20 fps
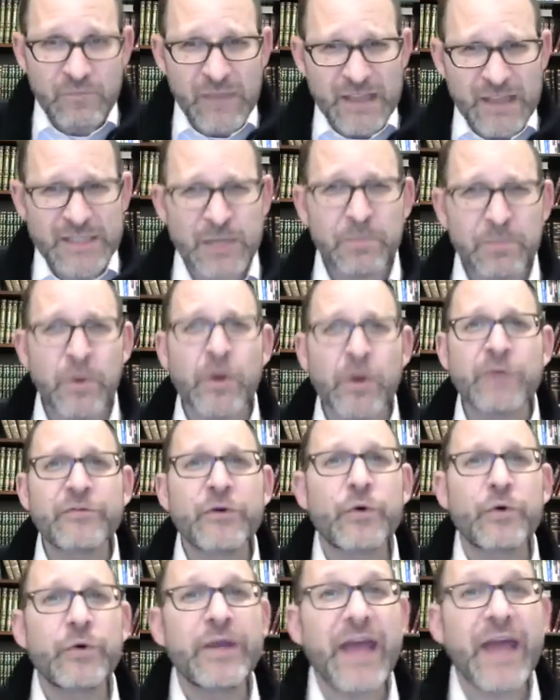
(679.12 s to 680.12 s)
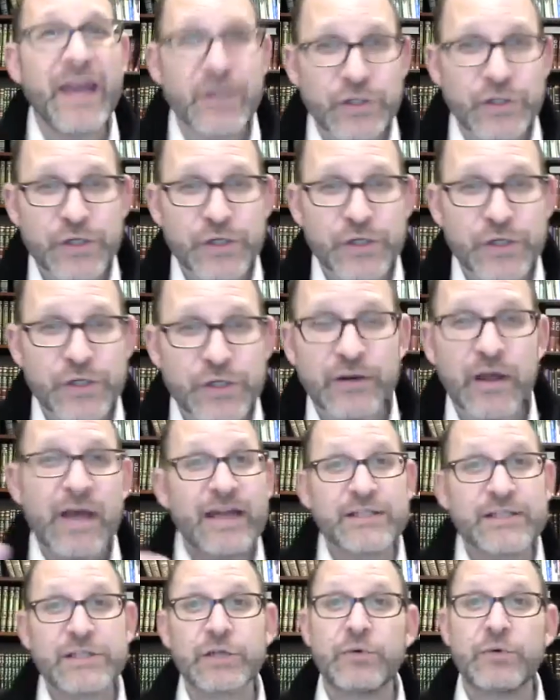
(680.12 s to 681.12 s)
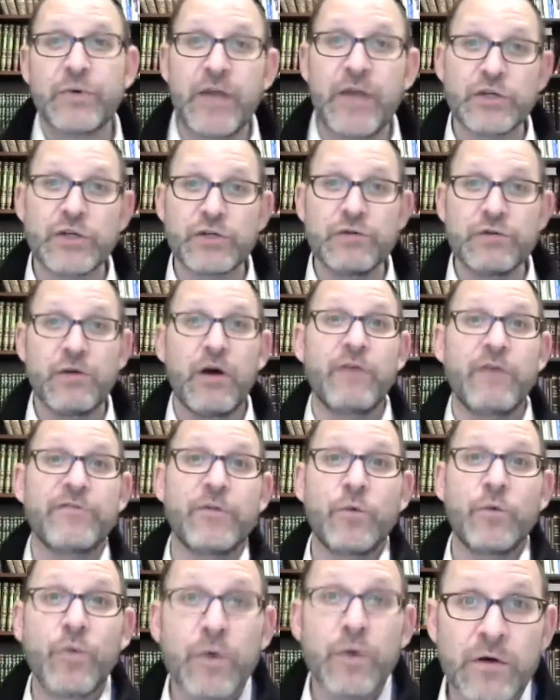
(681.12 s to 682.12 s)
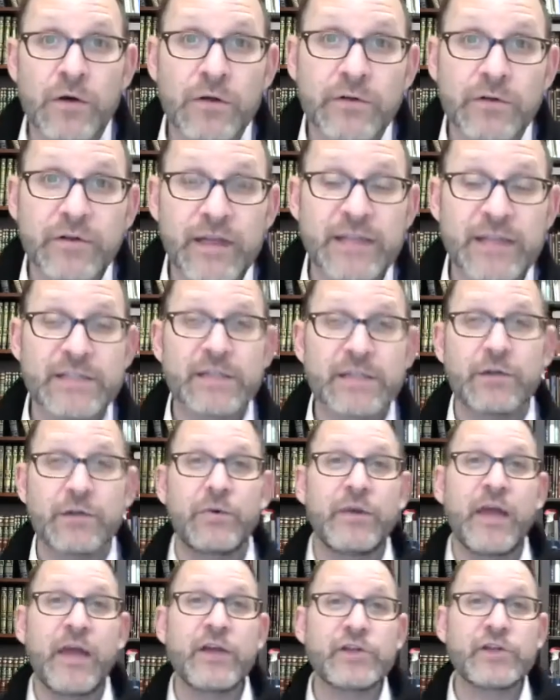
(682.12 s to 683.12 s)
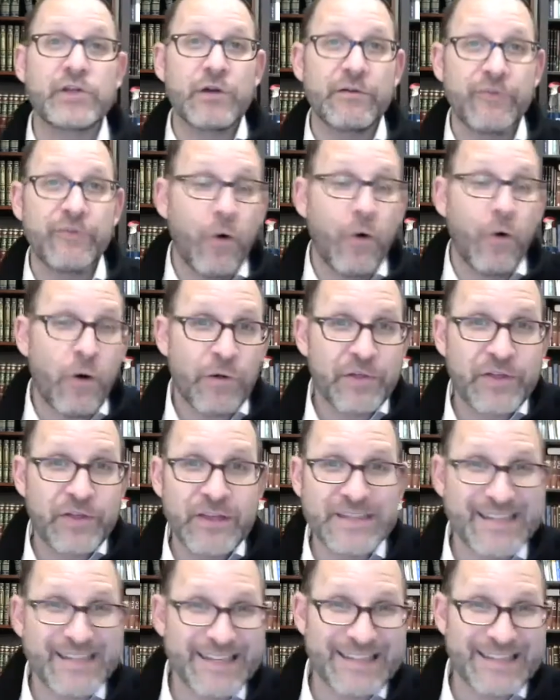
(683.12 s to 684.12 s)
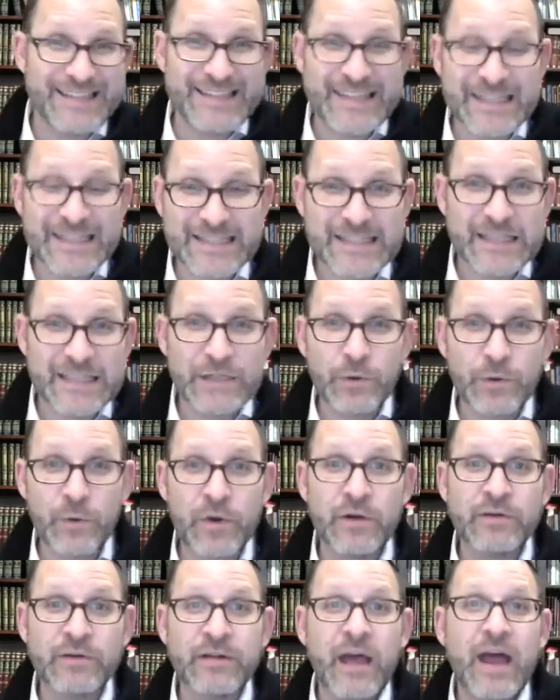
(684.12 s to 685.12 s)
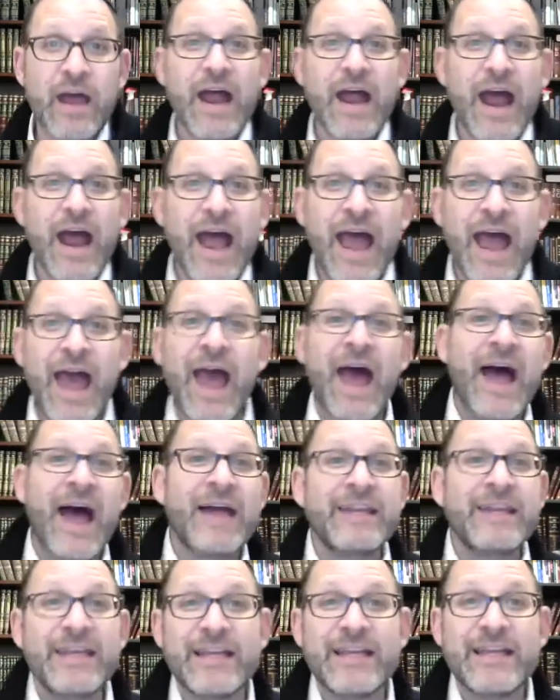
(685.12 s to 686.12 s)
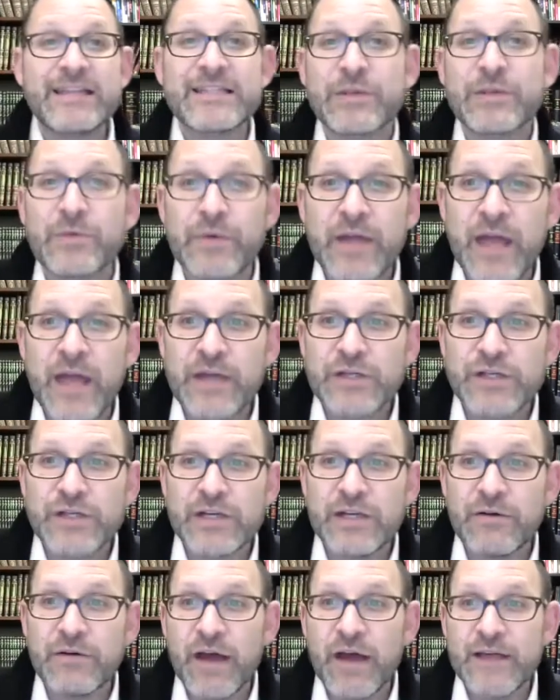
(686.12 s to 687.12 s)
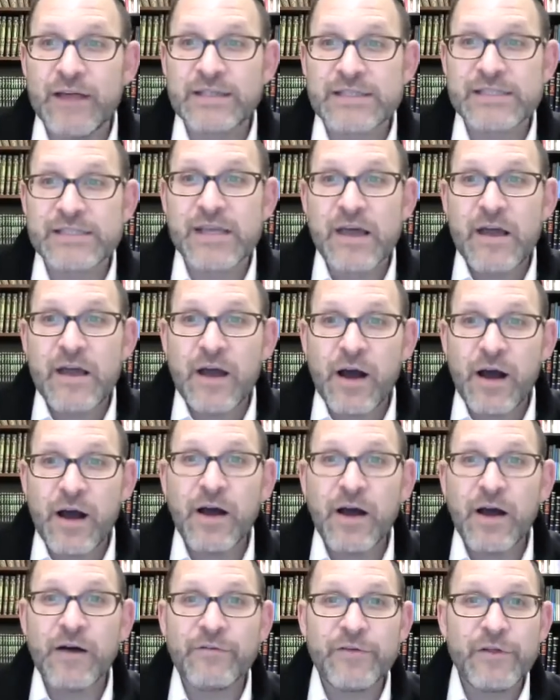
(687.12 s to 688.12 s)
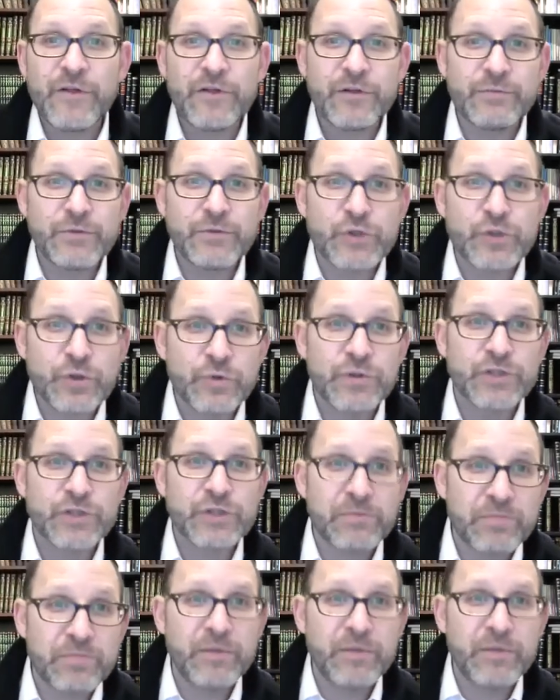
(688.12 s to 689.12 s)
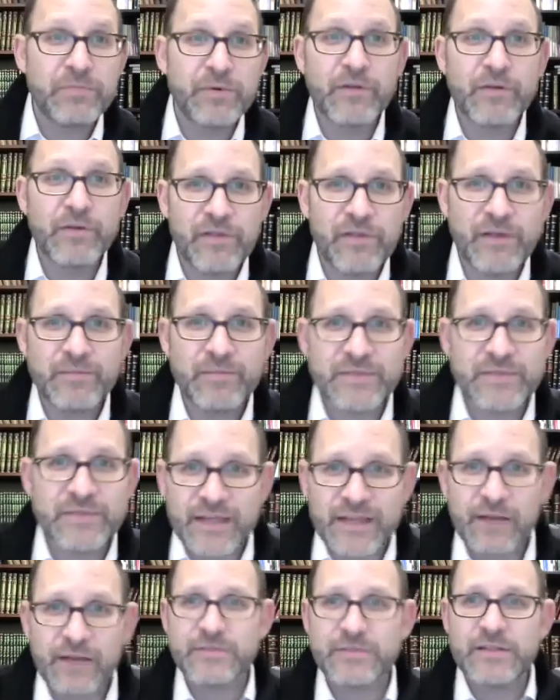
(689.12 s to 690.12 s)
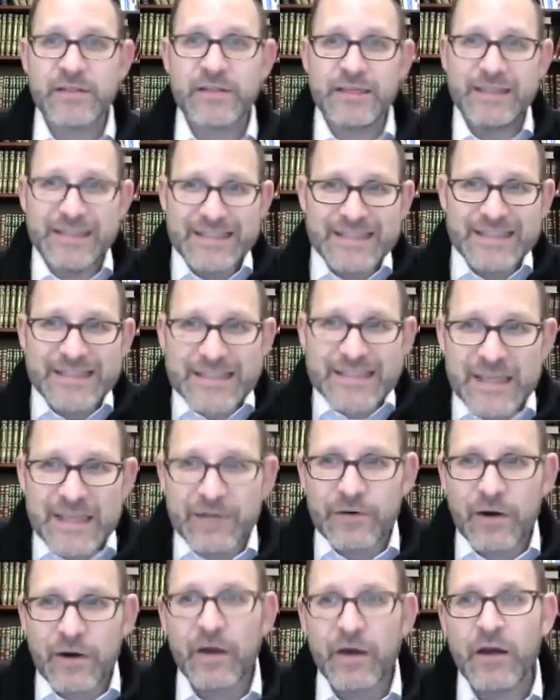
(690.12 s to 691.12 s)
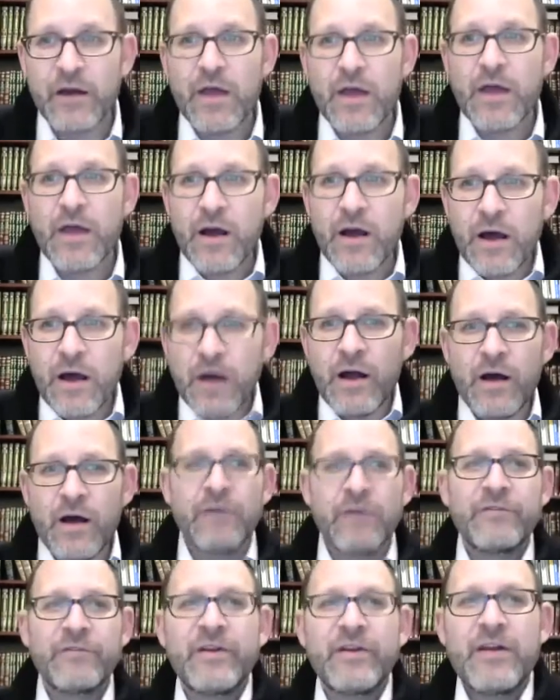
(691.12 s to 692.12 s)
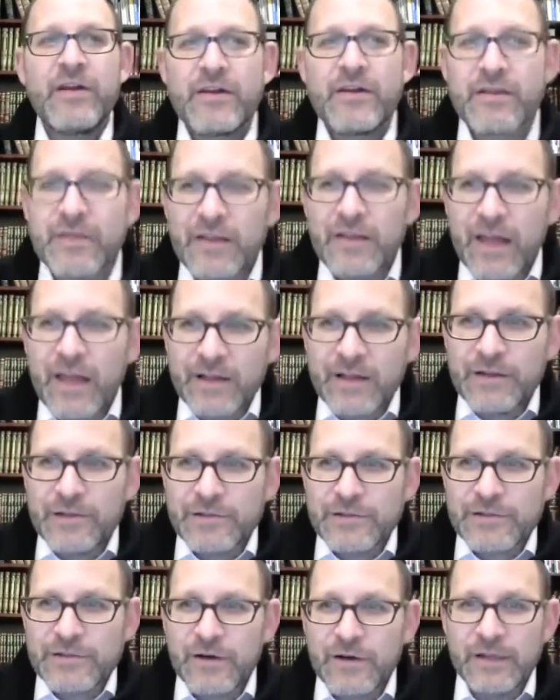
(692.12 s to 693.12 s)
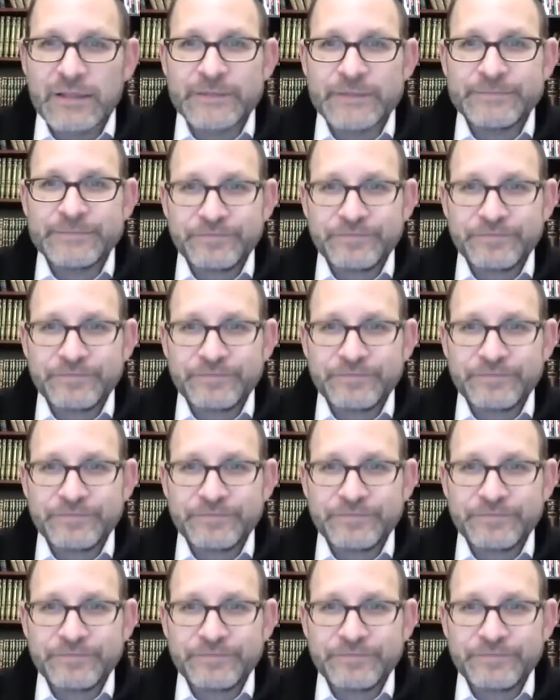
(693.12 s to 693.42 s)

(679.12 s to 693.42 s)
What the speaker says: The book of creation. It's the creation of the world. It's the creation of all things that exist in the world. And it's the creation, he writes, of the Jewish people themselves. The Yitzira of Klal Yisrael.